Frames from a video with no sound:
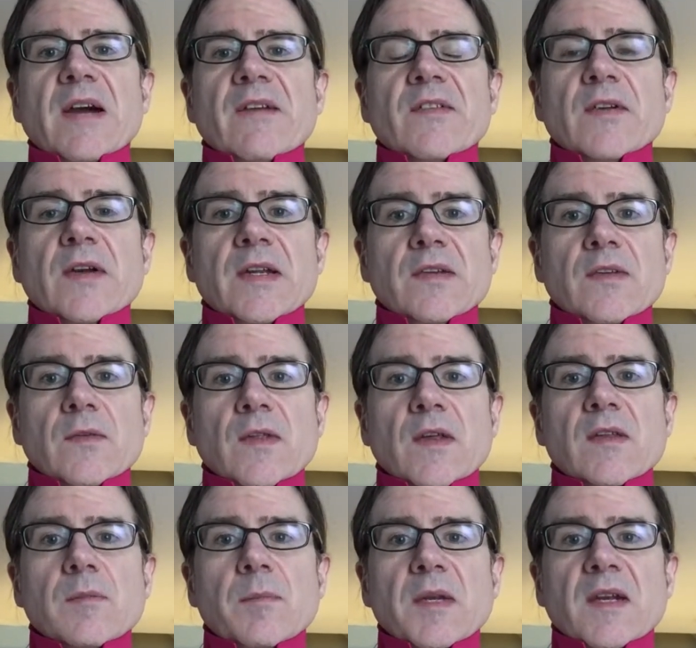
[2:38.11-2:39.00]
after I do
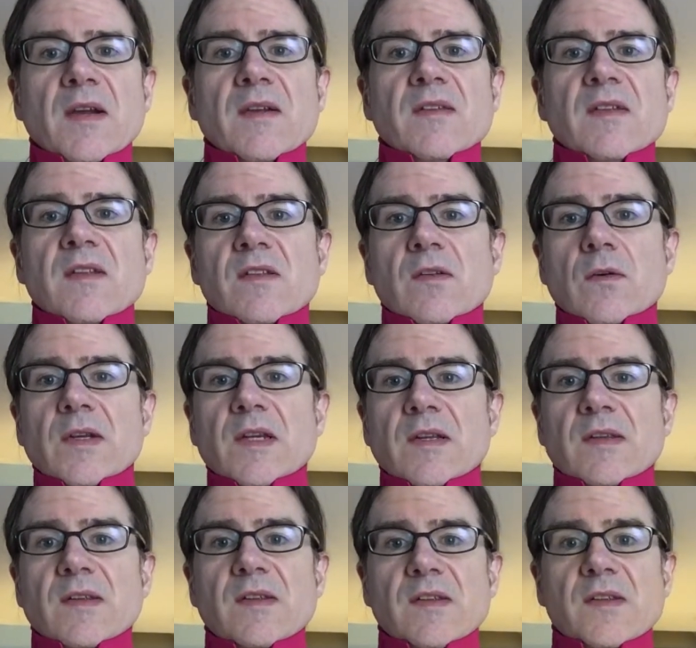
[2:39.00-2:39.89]
this because it's going
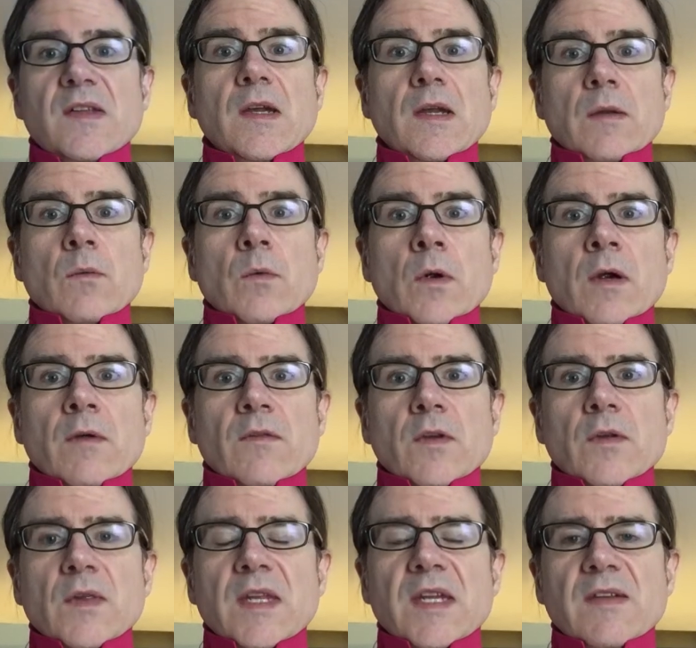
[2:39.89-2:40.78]
to sit wherever
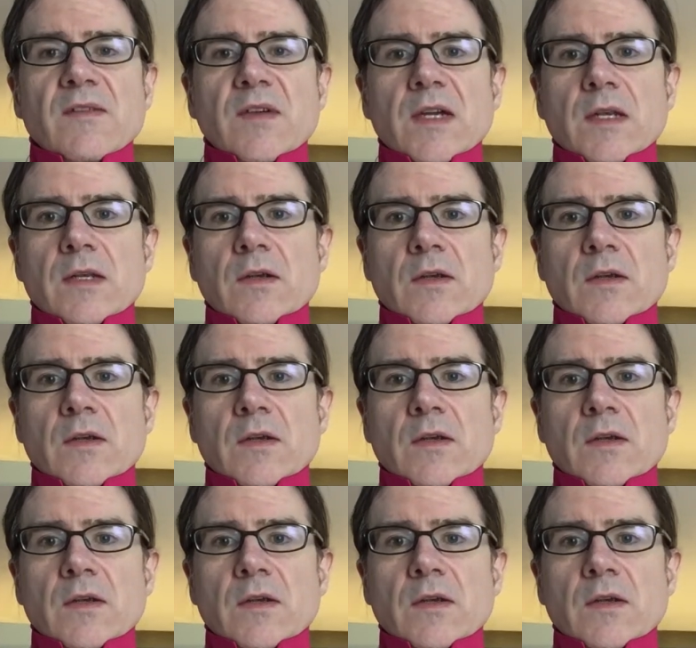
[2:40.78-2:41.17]
you leave it.